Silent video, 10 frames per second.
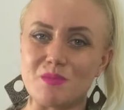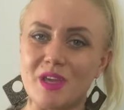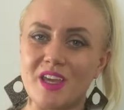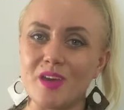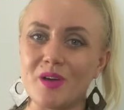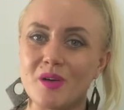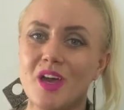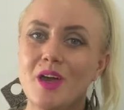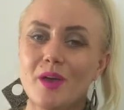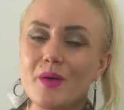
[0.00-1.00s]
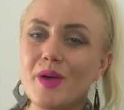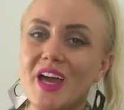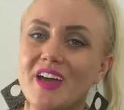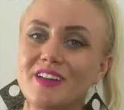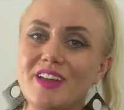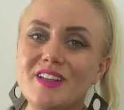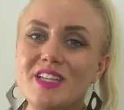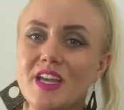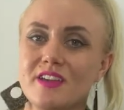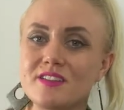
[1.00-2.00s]
to meet you. Go ahead and
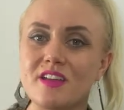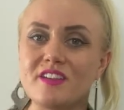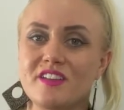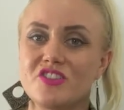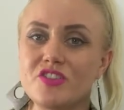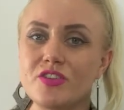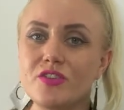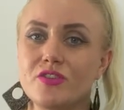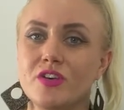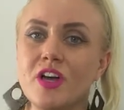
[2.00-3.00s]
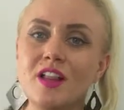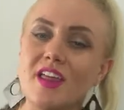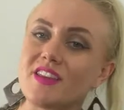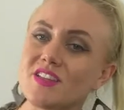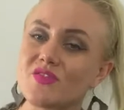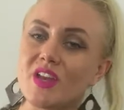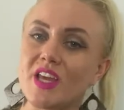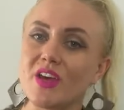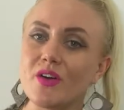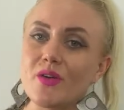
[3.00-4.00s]
take a second to like this
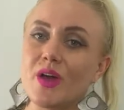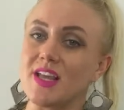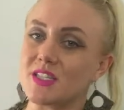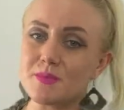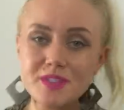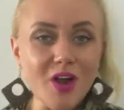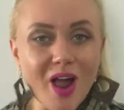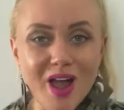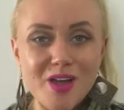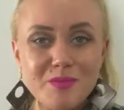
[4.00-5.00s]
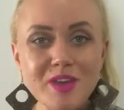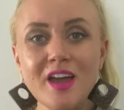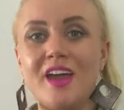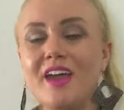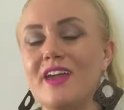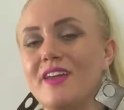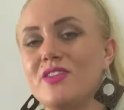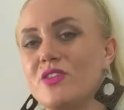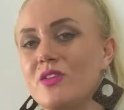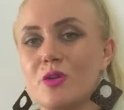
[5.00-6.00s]
video, hit subscribe,
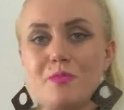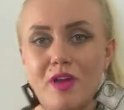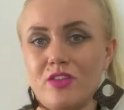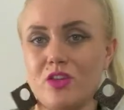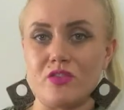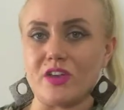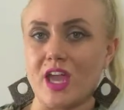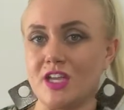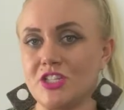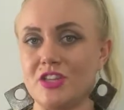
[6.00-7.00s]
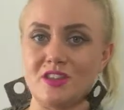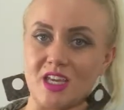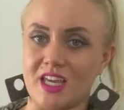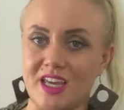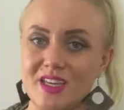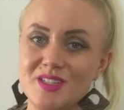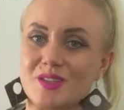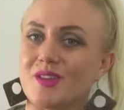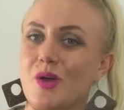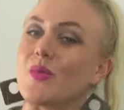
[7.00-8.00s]
and the little bell notification thingy
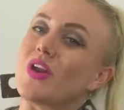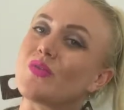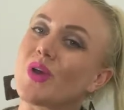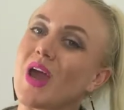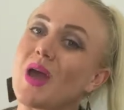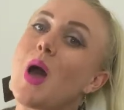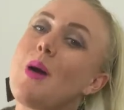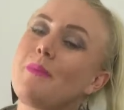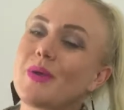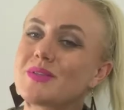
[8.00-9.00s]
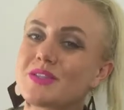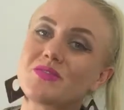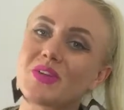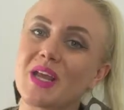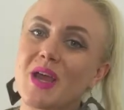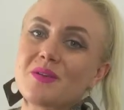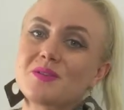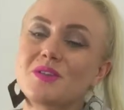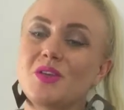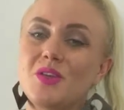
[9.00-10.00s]
so that whenever I post new
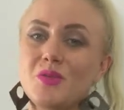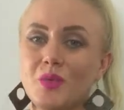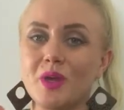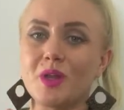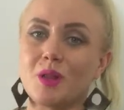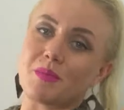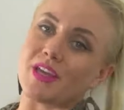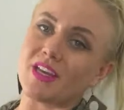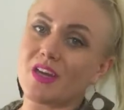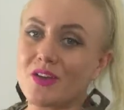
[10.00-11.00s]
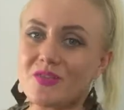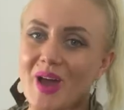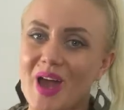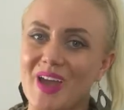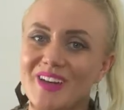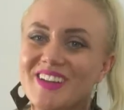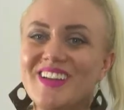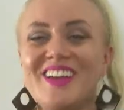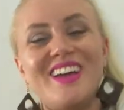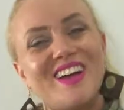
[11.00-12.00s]
videos, you will be notified.
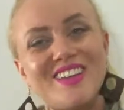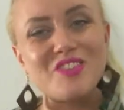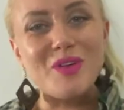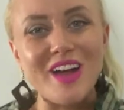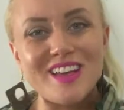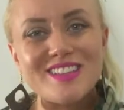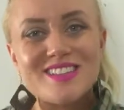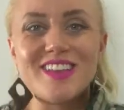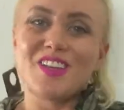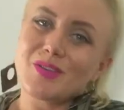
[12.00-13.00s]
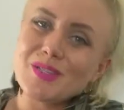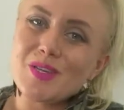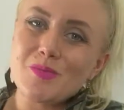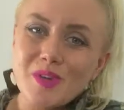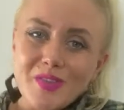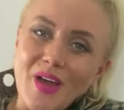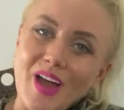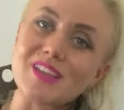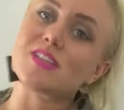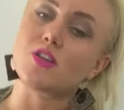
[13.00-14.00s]
Otherwise, YouTube will
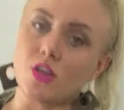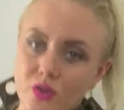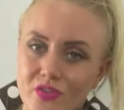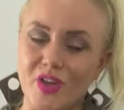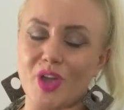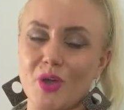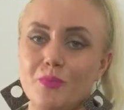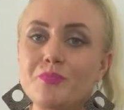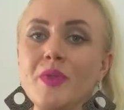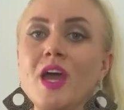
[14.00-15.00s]
not notify you.